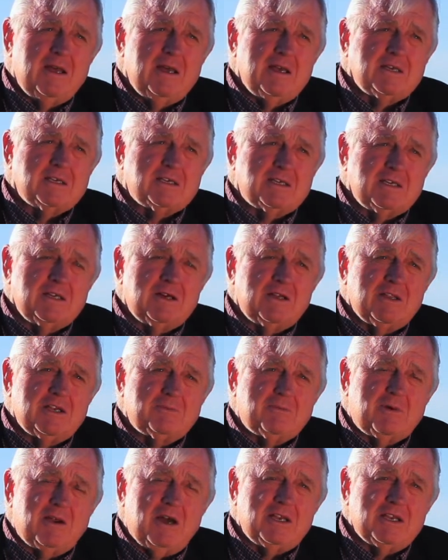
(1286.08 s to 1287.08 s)
still
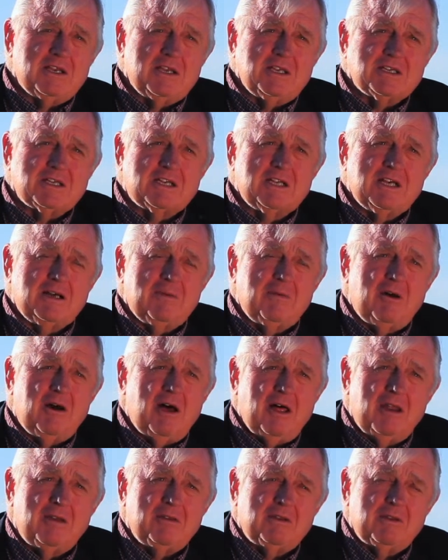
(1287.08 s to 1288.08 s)
this project needs to come
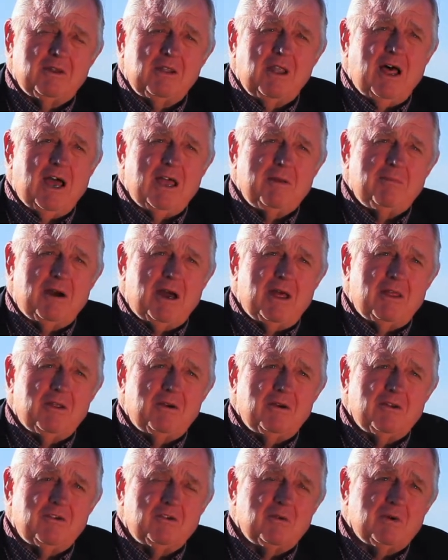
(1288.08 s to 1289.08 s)
online by the
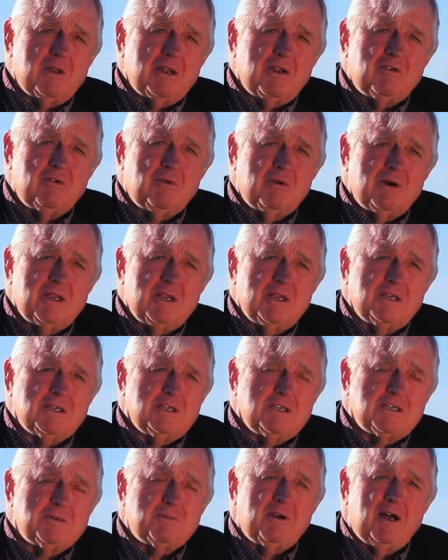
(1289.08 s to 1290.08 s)
early 2020s,
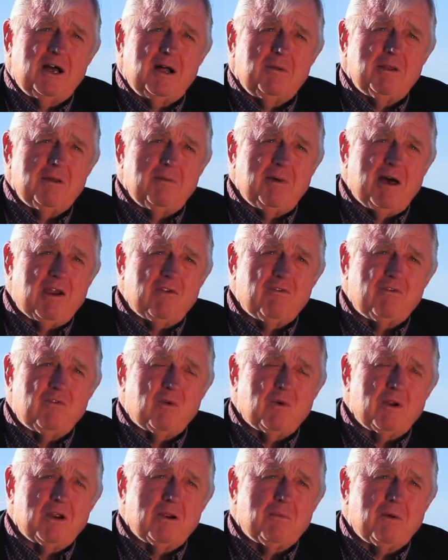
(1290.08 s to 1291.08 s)
and it's probably about a
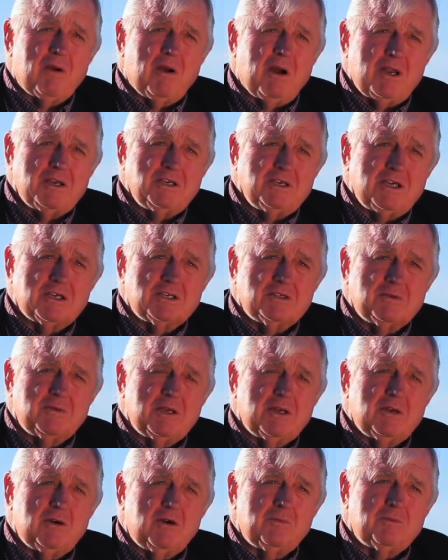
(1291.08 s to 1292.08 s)
4-year project. So
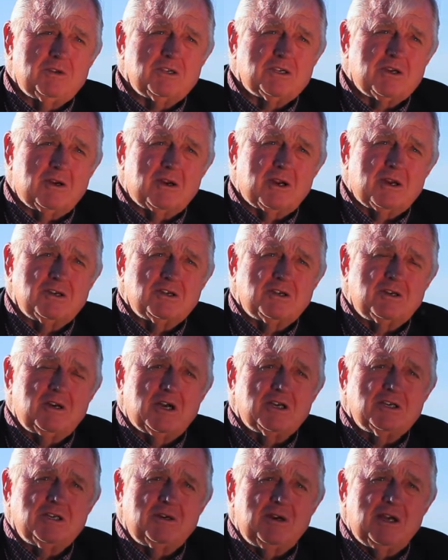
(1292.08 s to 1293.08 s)
we hope to start
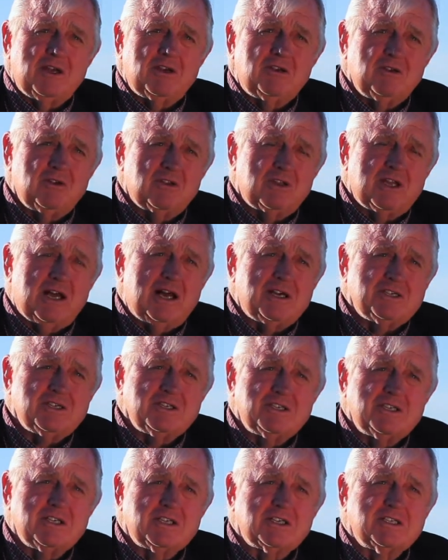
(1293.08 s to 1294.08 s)
construction around
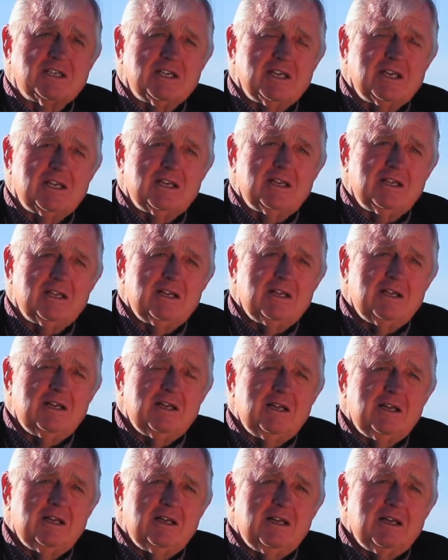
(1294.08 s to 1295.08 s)
2016
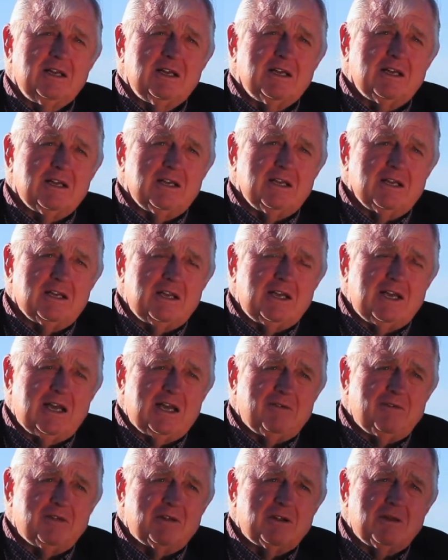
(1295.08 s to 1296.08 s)
and
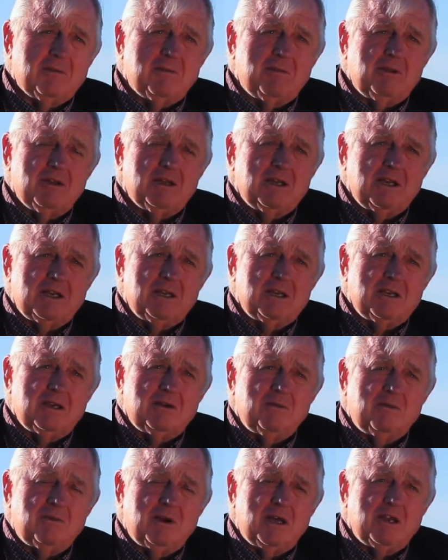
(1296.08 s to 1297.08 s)
have it completed
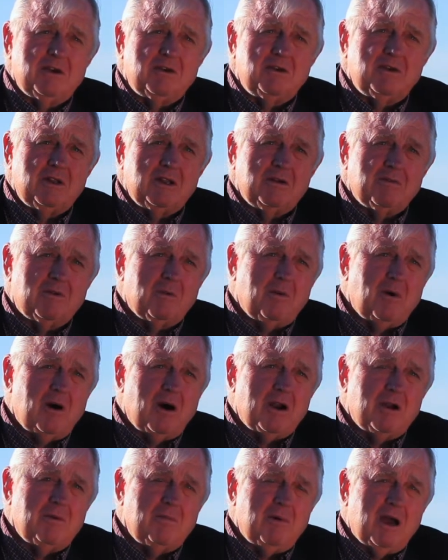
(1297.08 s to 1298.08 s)
and ready to deliver
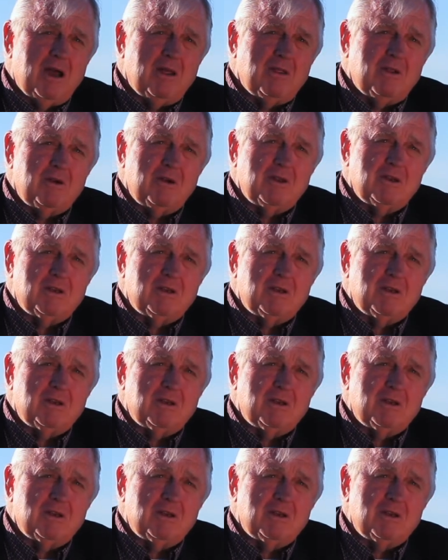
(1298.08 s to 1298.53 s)
water by the early